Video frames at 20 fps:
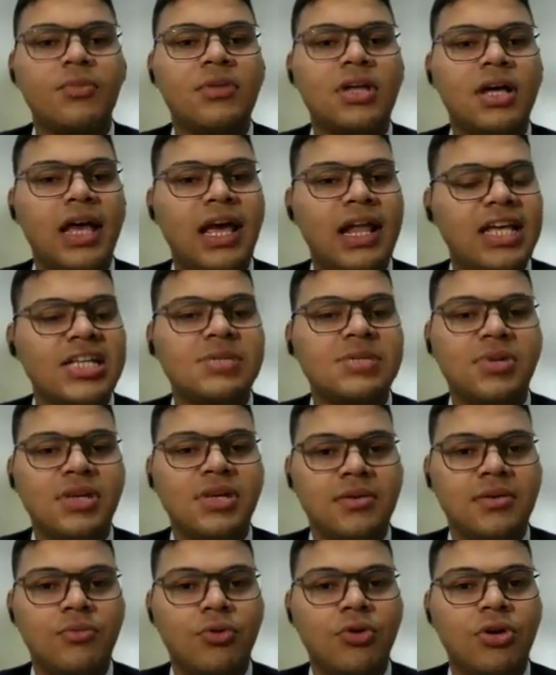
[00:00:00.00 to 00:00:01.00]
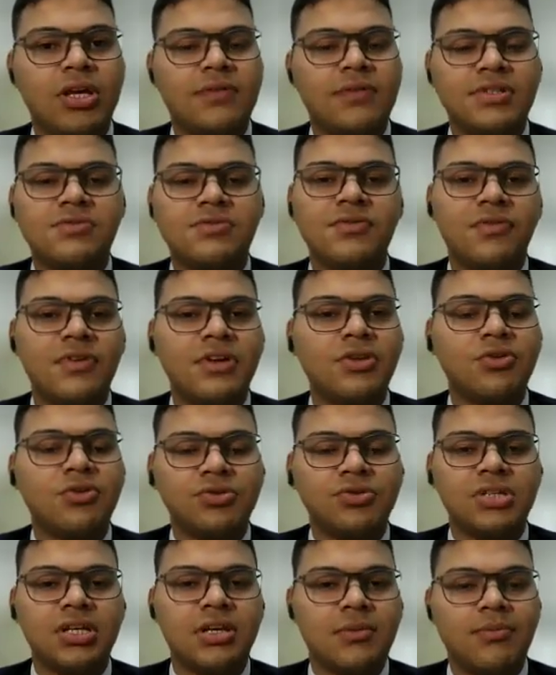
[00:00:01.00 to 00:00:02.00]
from the LHB bogie, which we
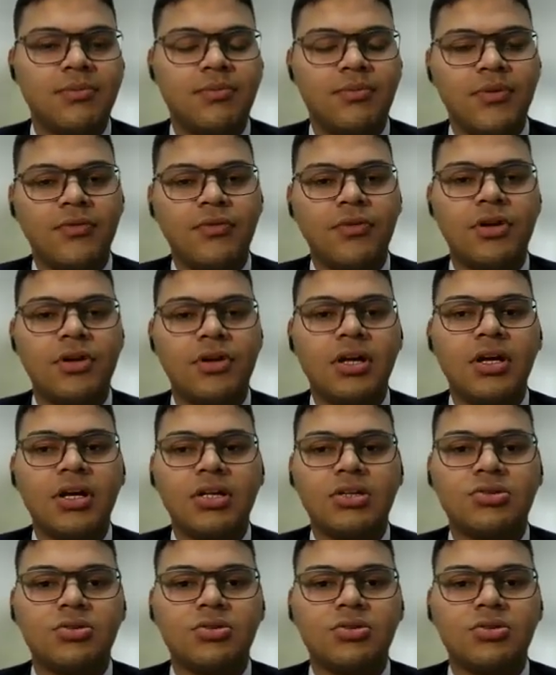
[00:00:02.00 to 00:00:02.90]
were using before.